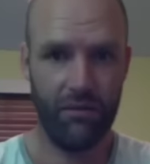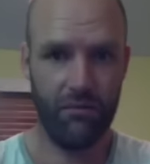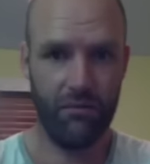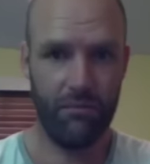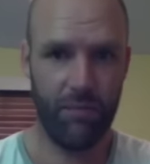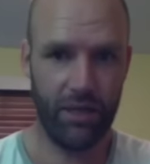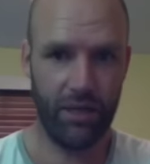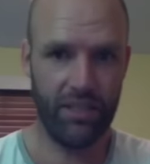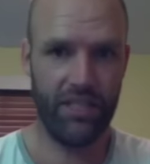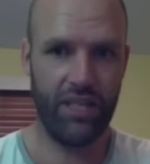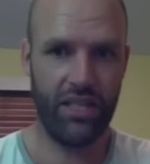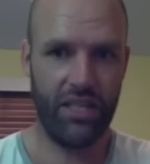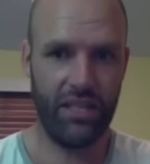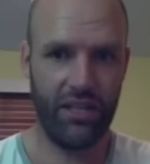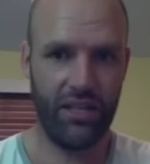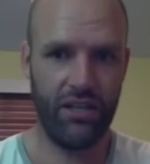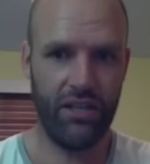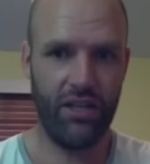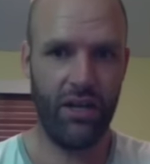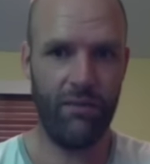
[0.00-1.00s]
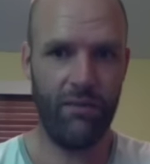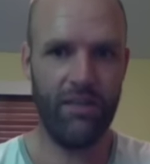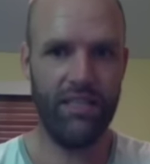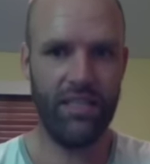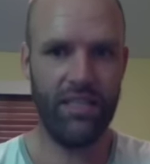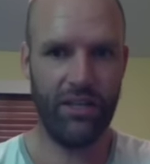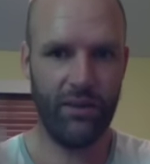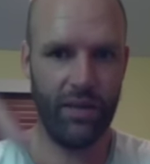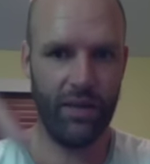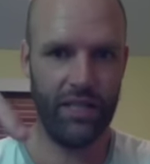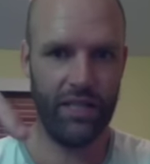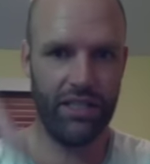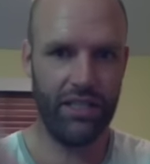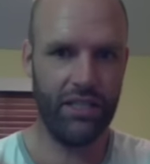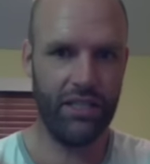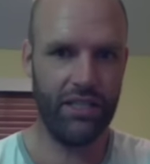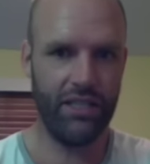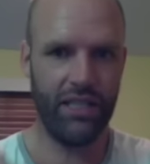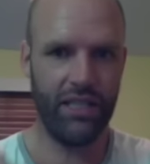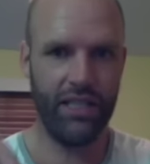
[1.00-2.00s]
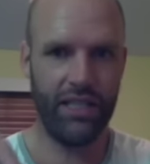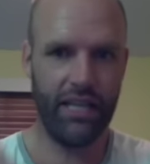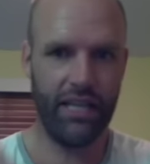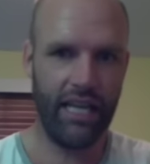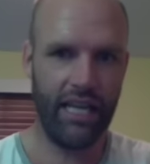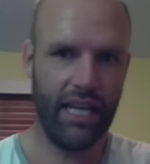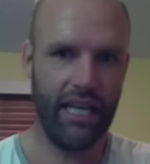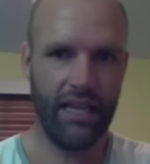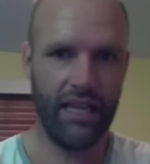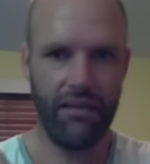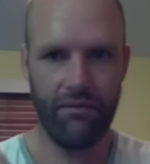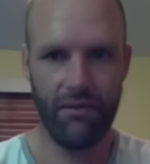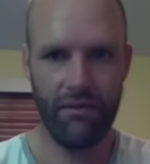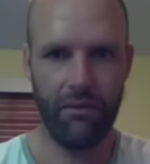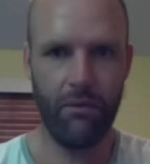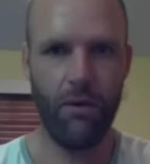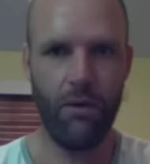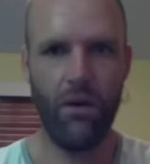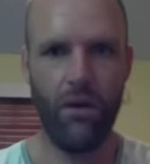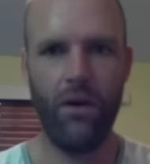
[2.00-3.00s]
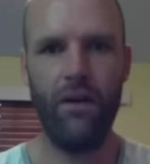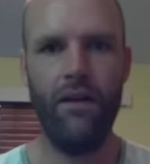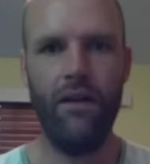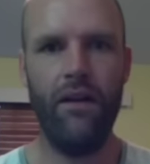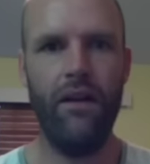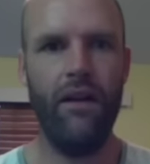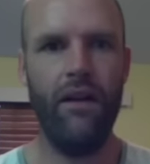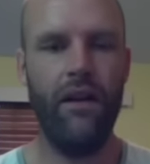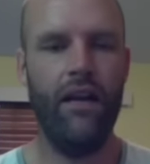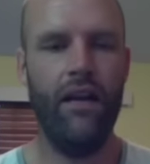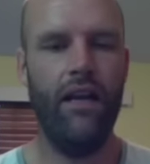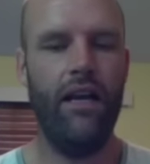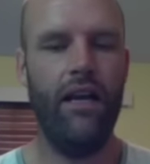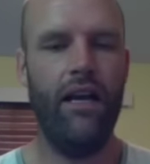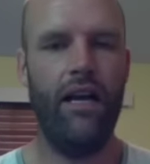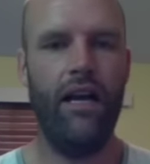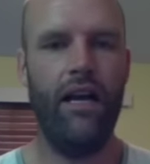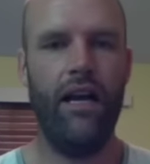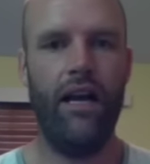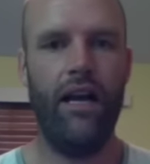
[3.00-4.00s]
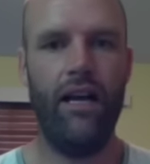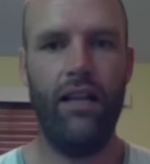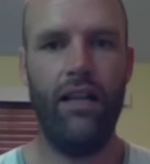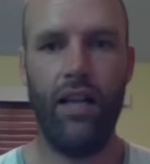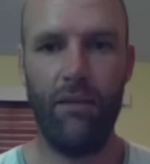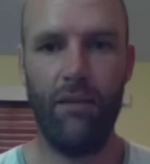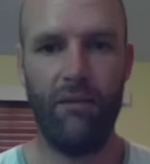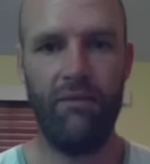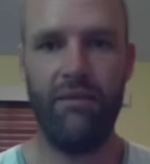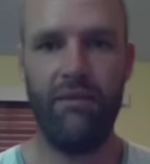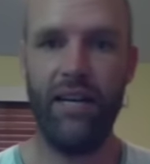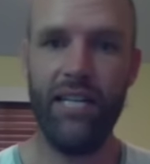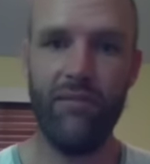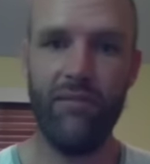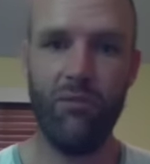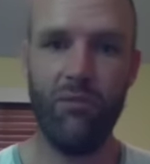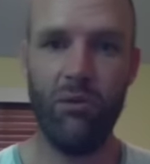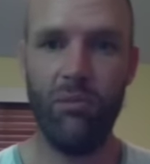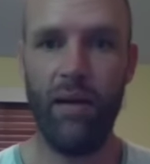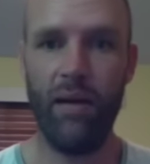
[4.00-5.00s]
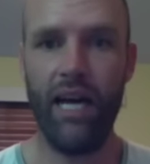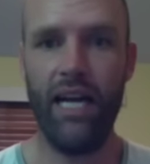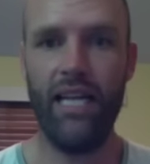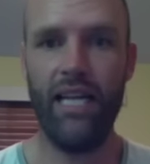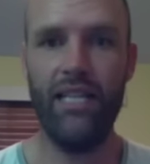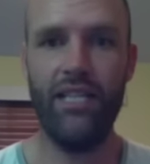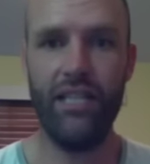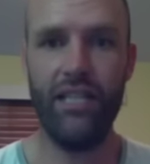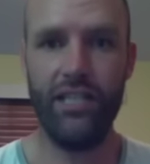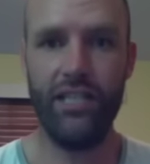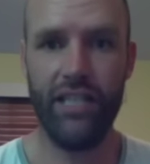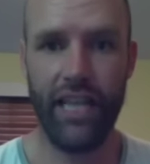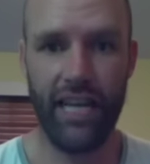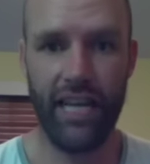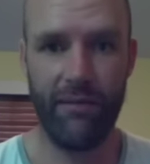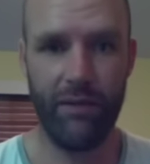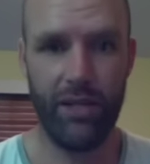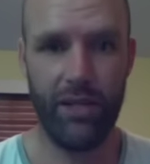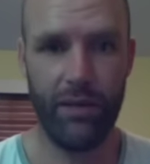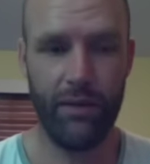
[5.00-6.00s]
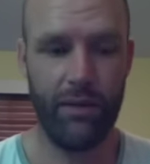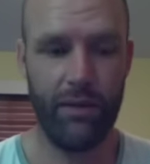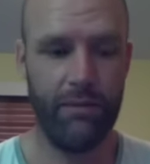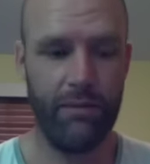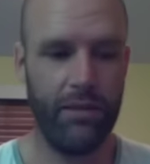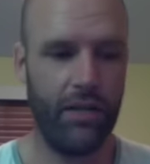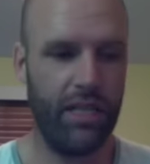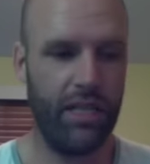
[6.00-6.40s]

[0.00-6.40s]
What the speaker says: Post your comments and questions underneath if you want. Like my Facebook page and check out my new website,